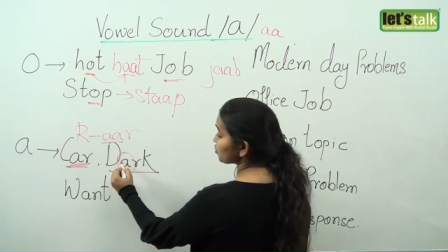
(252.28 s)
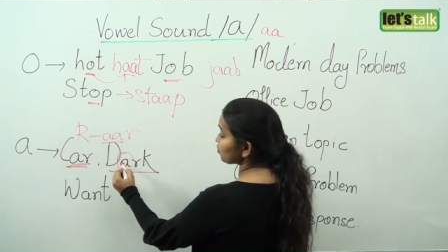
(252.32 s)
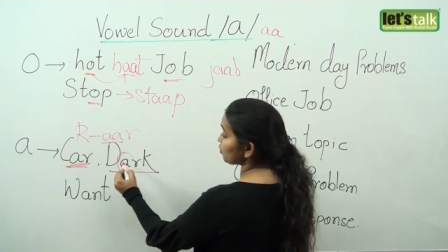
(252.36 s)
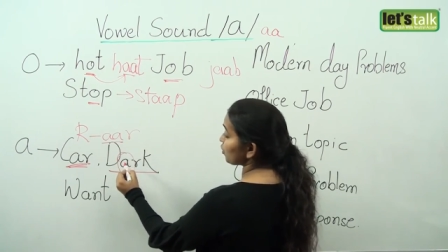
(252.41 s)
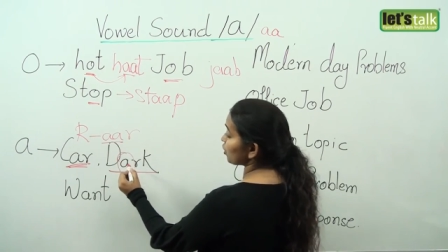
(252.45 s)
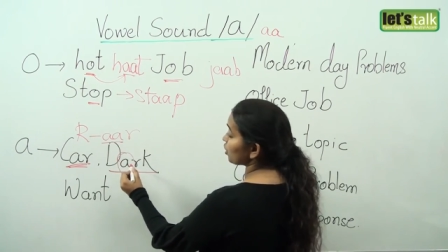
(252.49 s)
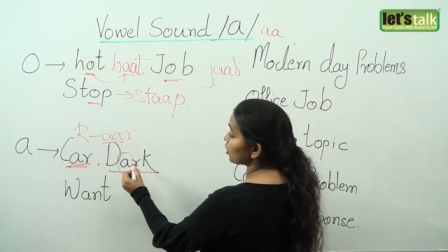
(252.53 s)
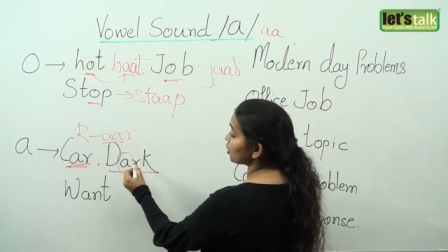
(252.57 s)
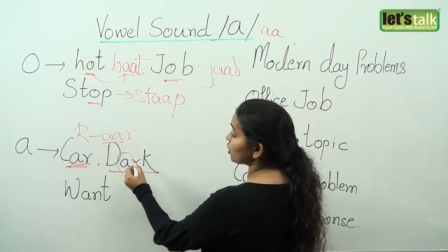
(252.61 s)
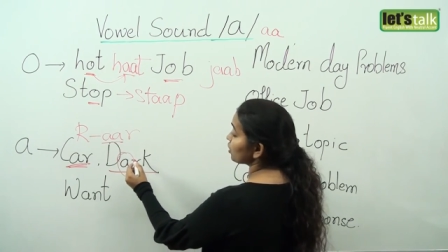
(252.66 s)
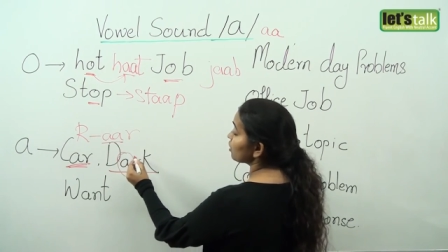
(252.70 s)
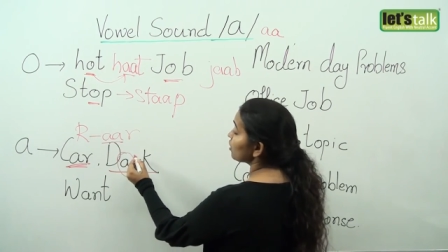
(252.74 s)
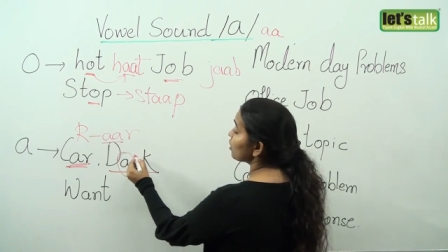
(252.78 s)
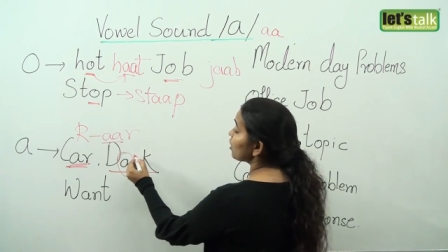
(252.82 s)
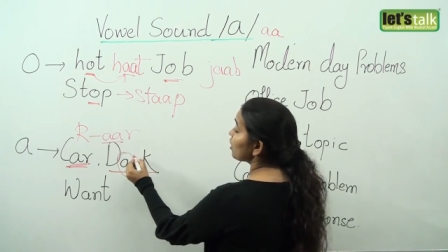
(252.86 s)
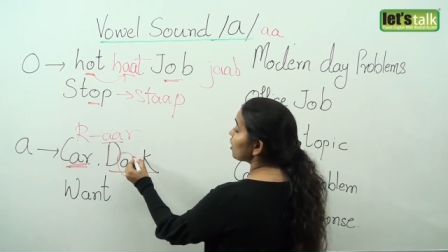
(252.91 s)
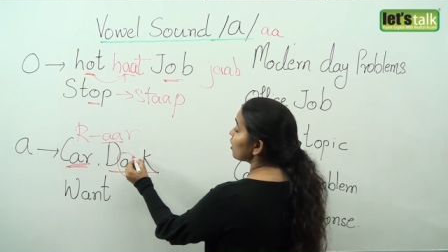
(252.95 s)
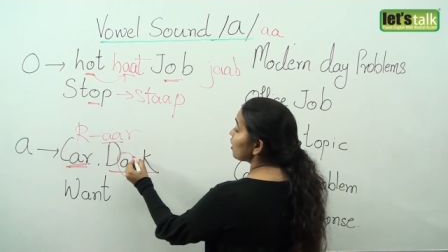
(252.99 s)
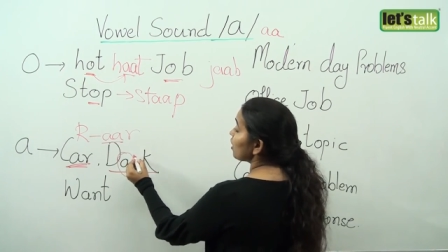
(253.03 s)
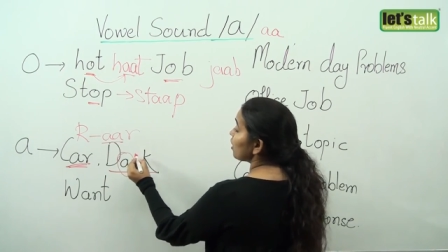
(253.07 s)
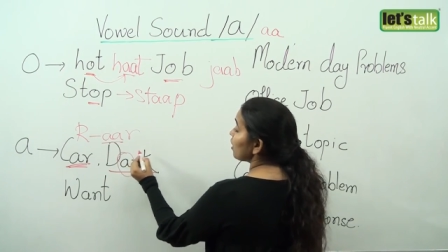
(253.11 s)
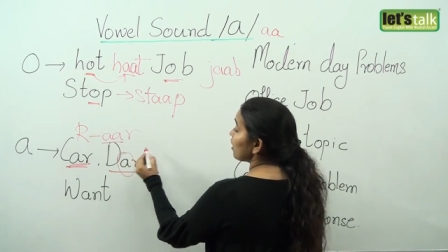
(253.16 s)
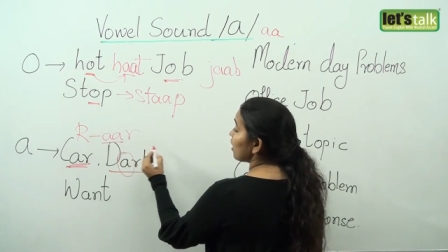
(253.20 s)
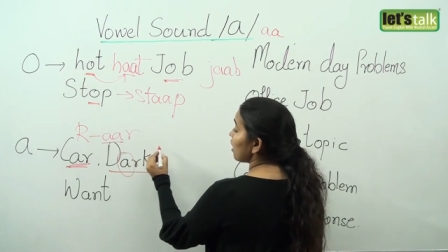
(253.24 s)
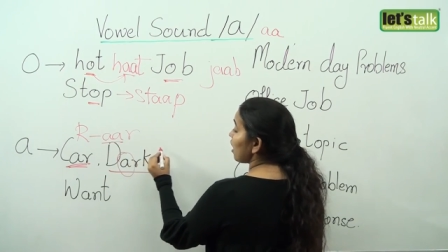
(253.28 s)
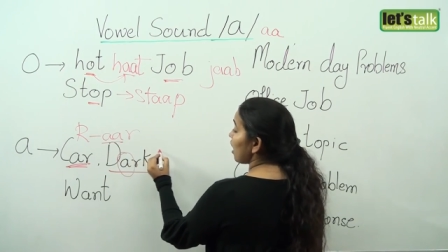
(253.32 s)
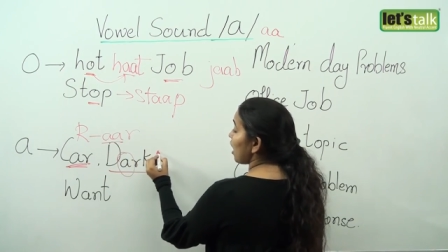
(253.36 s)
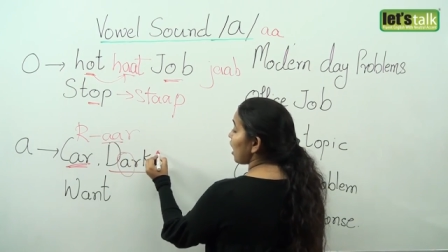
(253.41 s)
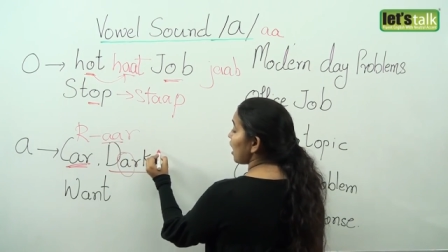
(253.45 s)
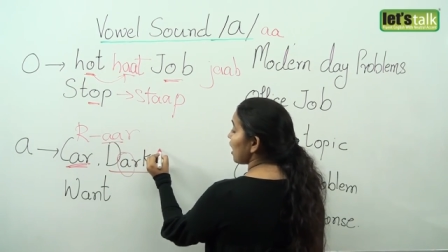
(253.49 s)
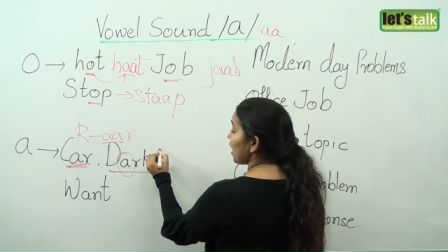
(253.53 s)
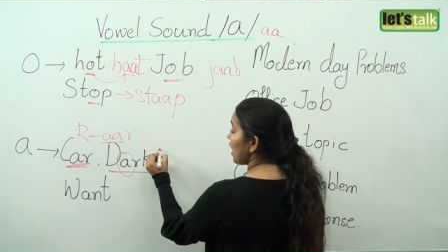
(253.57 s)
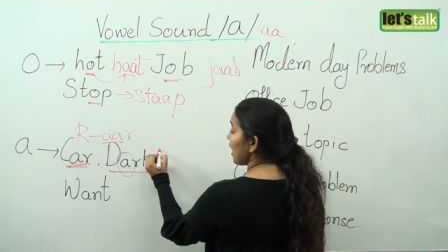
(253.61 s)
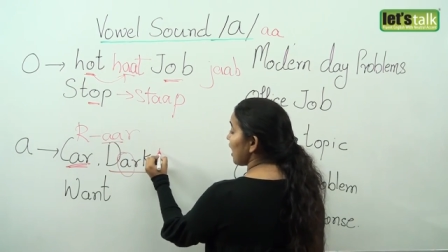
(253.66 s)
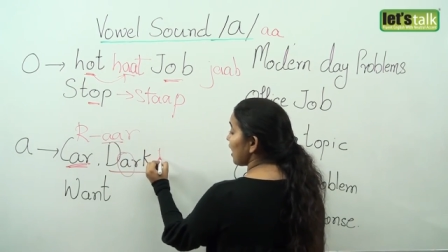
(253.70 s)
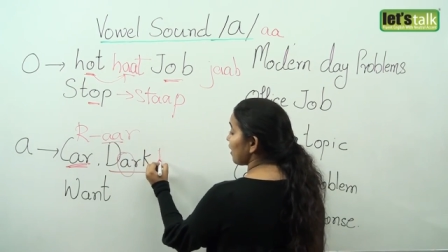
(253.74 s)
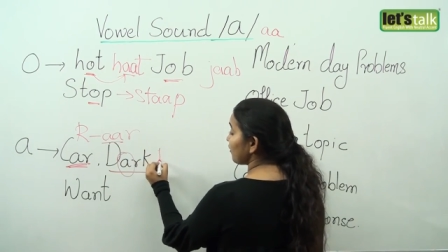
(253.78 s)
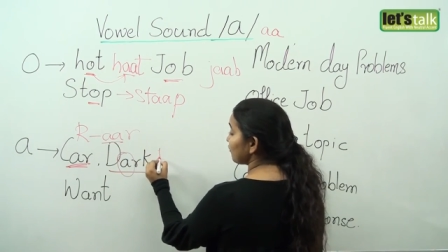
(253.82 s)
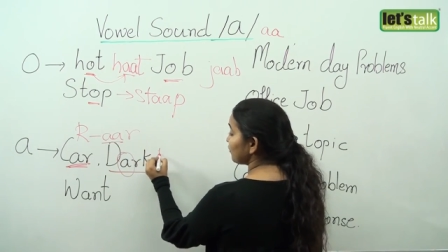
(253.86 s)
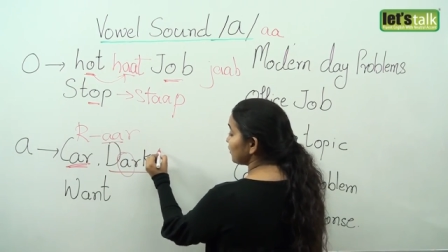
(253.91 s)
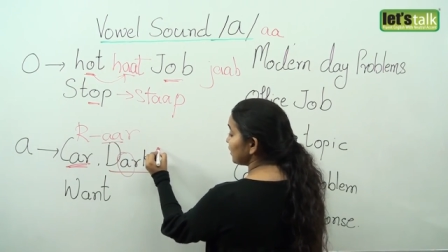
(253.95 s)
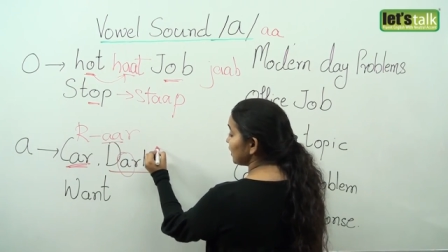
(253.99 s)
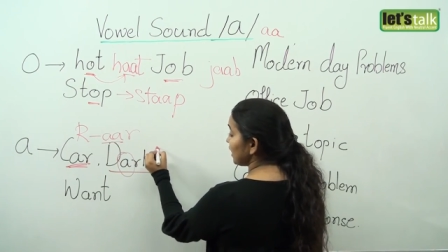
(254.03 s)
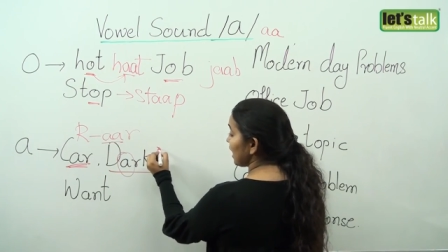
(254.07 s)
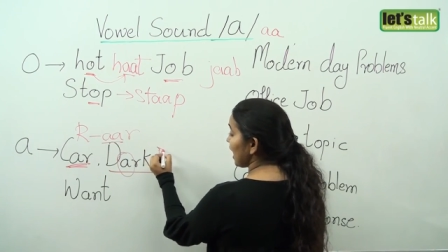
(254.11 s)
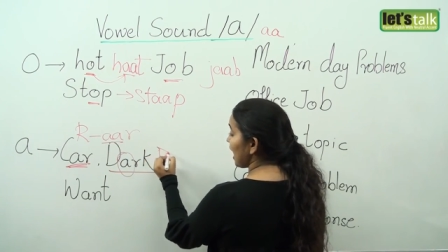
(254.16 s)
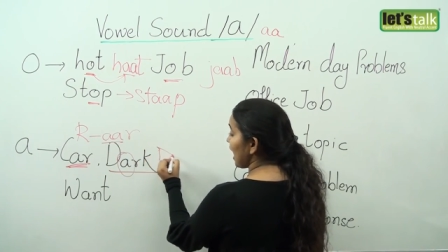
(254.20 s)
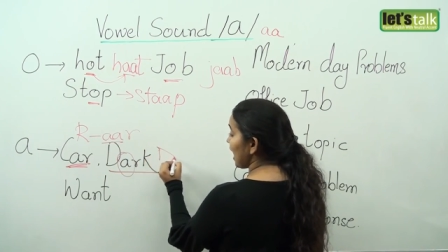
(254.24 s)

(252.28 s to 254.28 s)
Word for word: word, I have the